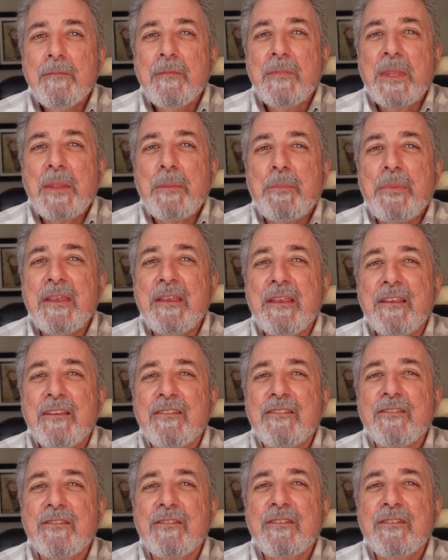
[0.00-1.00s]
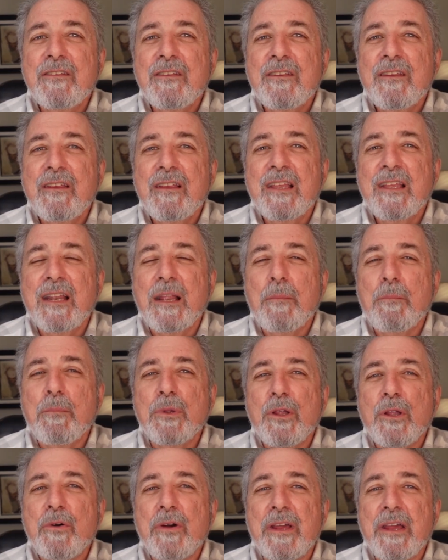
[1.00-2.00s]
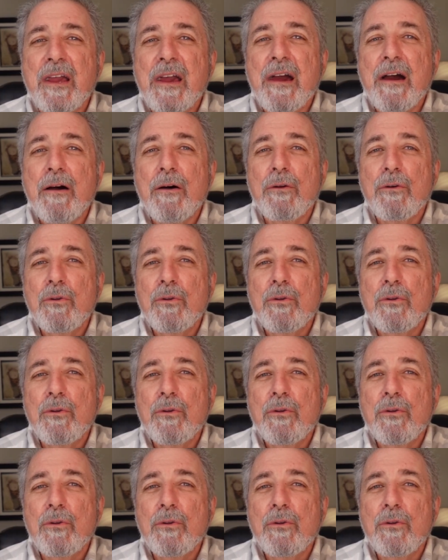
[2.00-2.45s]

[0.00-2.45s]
peace, and I'm blowing out